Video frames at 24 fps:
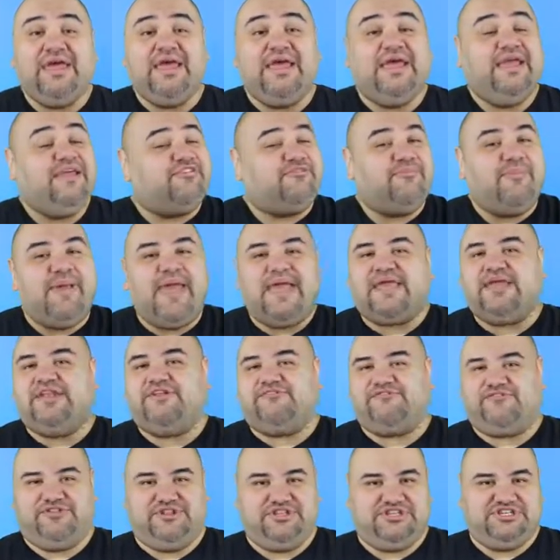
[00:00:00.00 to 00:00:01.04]
He's making
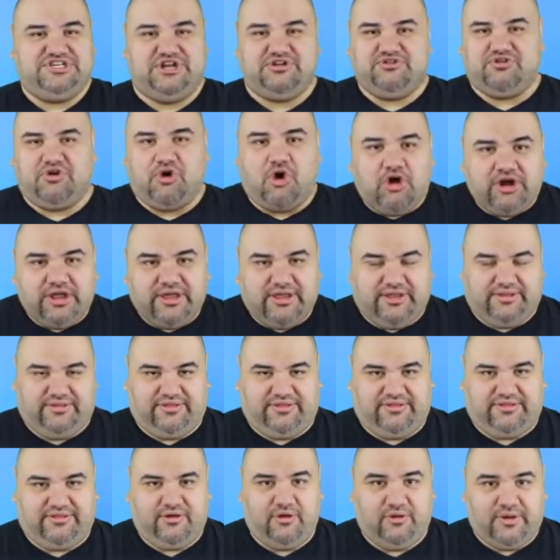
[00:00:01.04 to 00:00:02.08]
it for the general
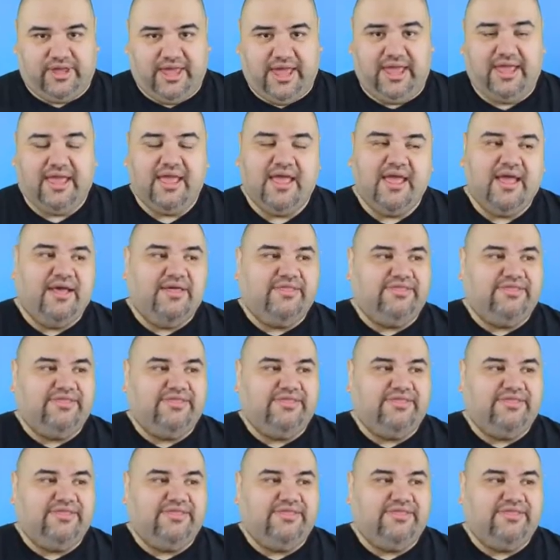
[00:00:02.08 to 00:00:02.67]
audience, okay?